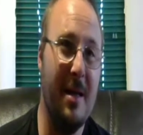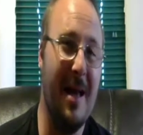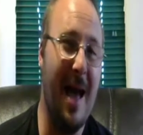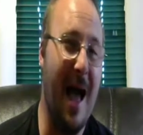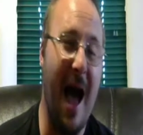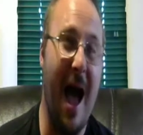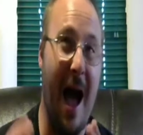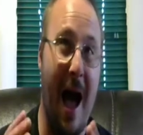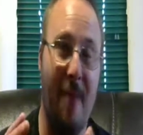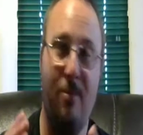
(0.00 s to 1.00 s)

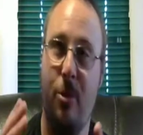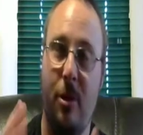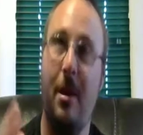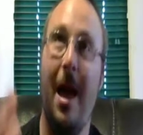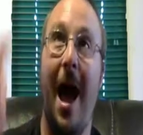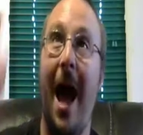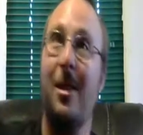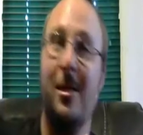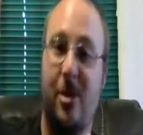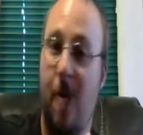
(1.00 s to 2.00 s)
I
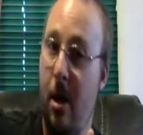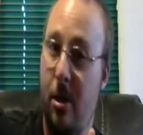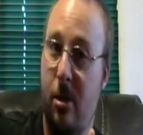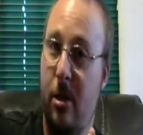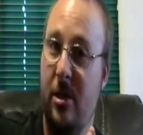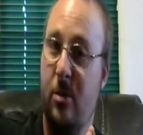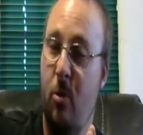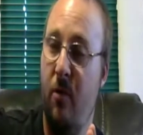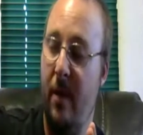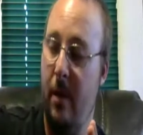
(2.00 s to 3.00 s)
just saw this
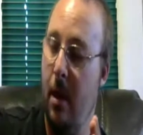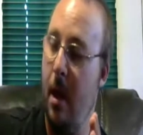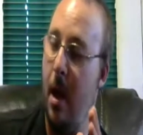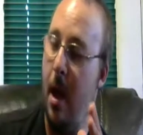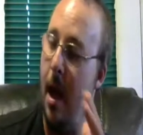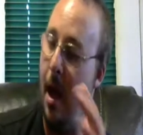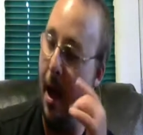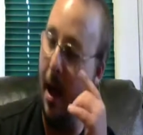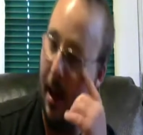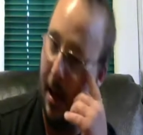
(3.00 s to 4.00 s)
movie
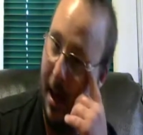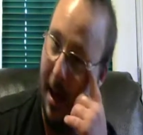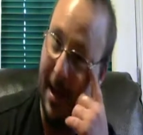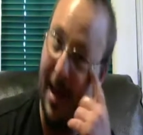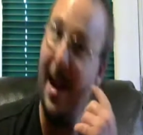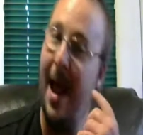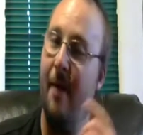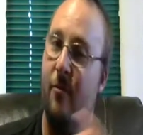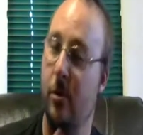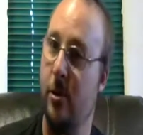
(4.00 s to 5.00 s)
again
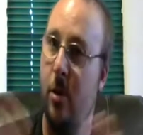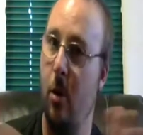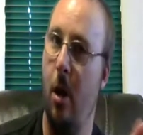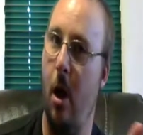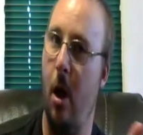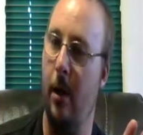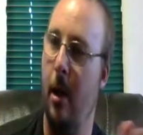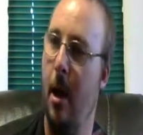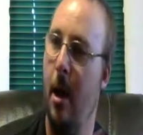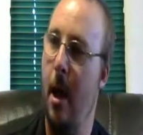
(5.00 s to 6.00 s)
after so long,
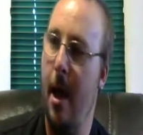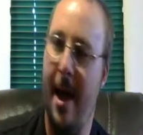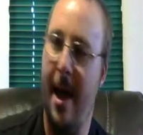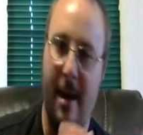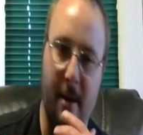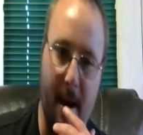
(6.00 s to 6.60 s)
and